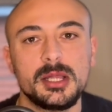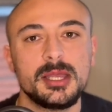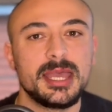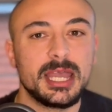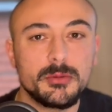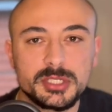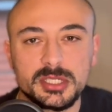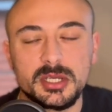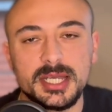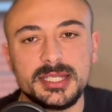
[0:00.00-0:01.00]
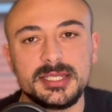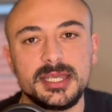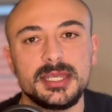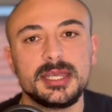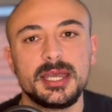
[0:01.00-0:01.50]
help
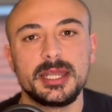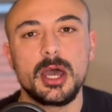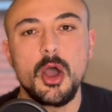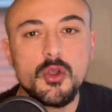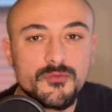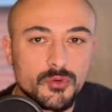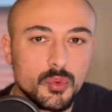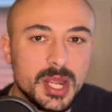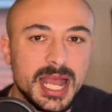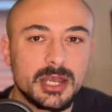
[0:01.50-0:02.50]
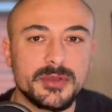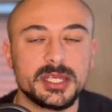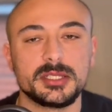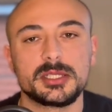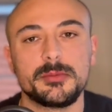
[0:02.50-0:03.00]
satiety, and overall calorie
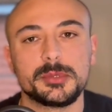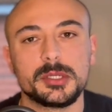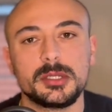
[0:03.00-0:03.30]
consumption